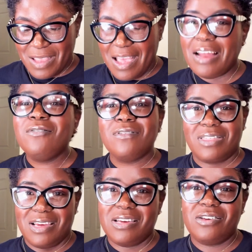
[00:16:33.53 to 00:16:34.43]
I do
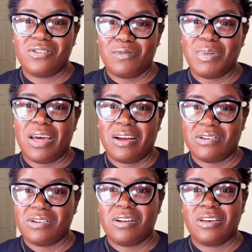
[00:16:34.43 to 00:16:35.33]
think he should be a
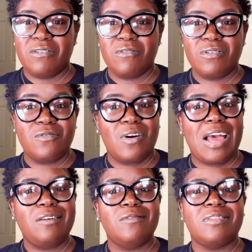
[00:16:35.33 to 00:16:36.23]
national hero, though. I
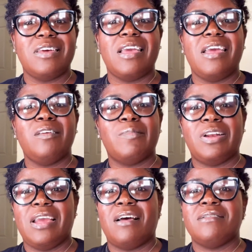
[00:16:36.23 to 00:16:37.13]
don't think
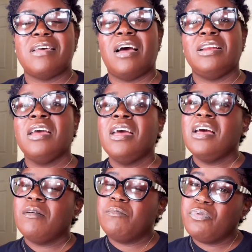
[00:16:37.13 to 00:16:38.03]
anybody has
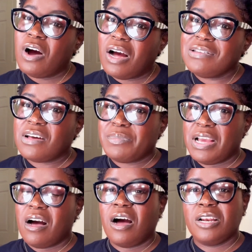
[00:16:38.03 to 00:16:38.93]
brought
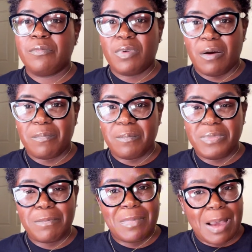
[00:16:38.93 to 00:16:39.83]
Jamaica on
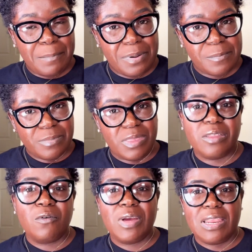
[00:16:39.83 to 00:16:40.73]
the map in
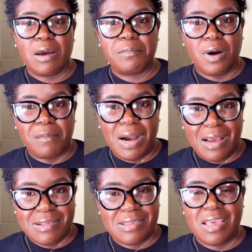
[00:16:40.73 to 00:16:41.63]
the way that Bob
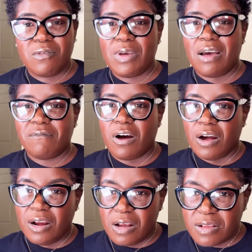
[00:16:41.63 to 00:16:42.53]
has. Yes, we have
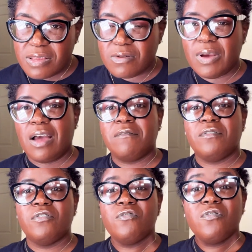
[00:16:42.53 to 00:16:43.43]
others, we have
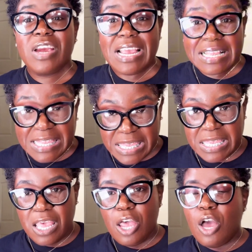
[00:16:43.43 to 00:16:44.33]
greats,
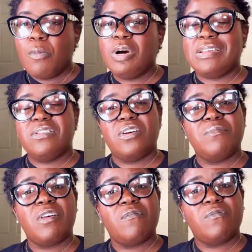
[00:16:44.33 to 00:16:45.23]
but in
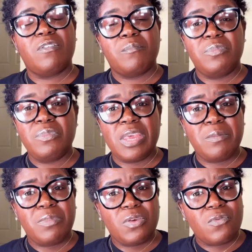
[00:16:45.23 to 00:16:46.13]
terms of
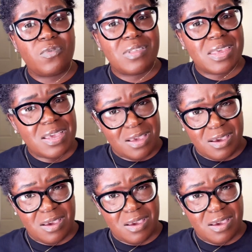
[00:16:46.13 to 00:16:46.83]
in music,